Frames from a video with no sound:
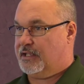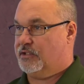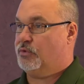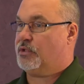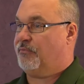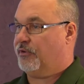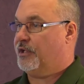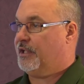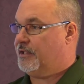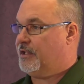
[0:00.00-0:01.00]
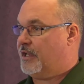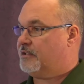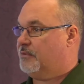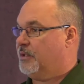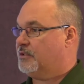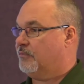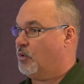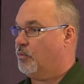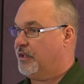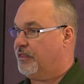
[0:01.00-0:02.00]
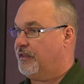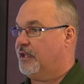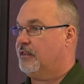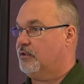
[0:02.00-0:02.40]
can do some front end guesstimates of what we think